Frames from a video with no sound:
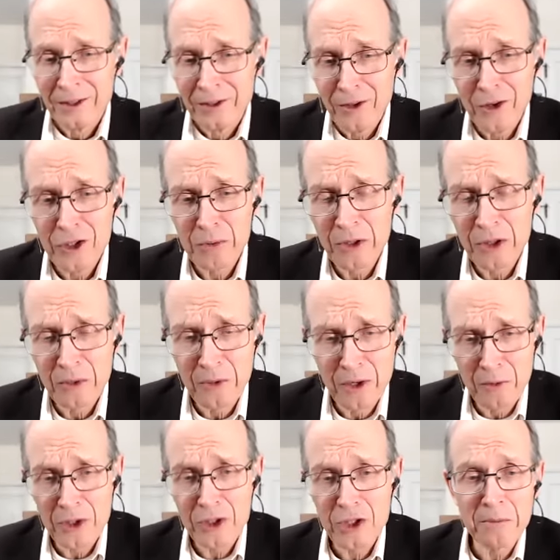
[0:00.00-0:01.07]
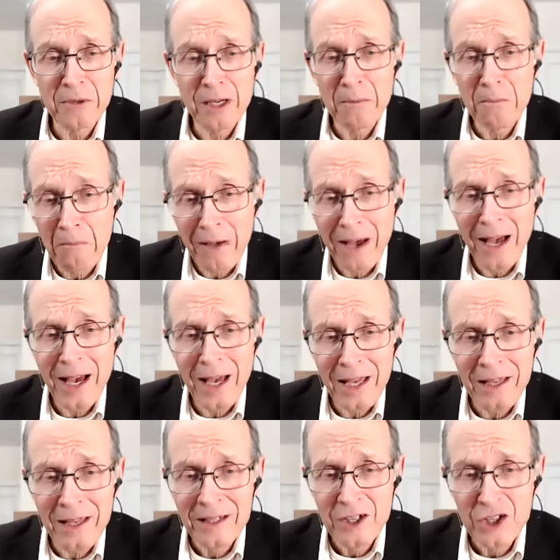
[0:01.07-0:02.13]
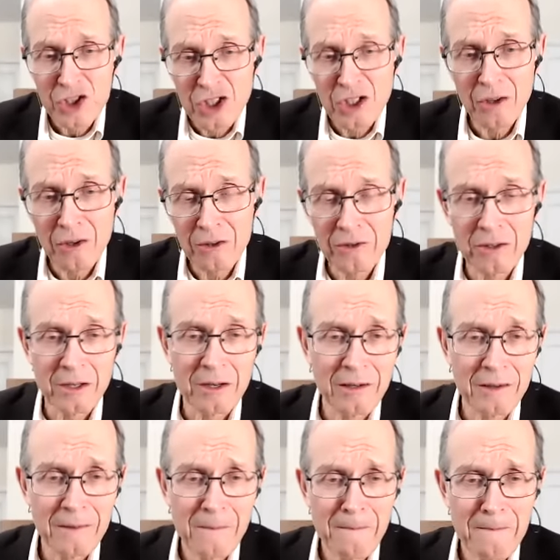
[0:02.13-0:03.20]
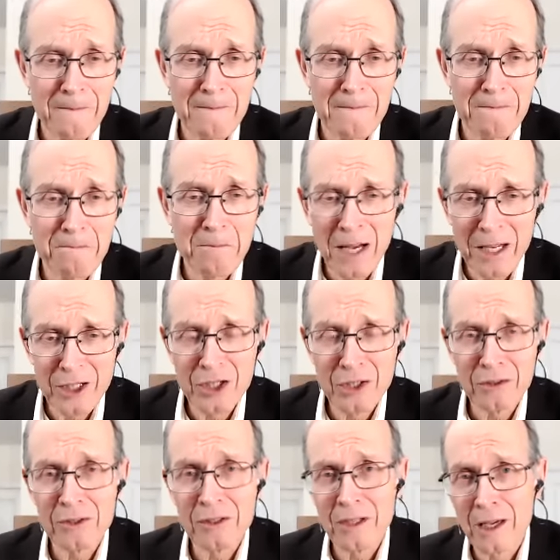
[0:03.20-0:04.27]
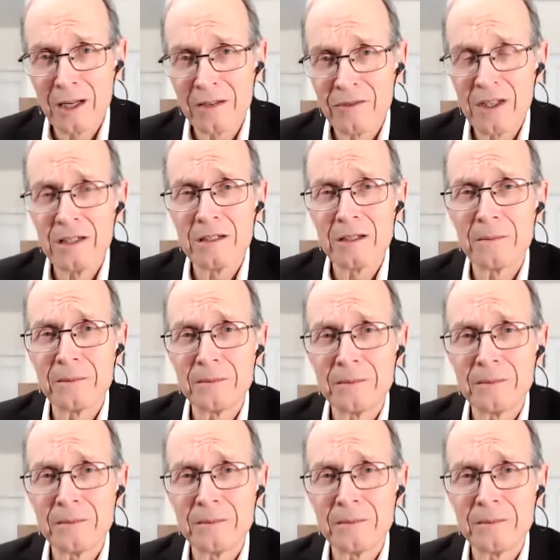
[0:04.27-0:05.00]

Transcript: notice what the word was, to bring my children, my children out of Egypt.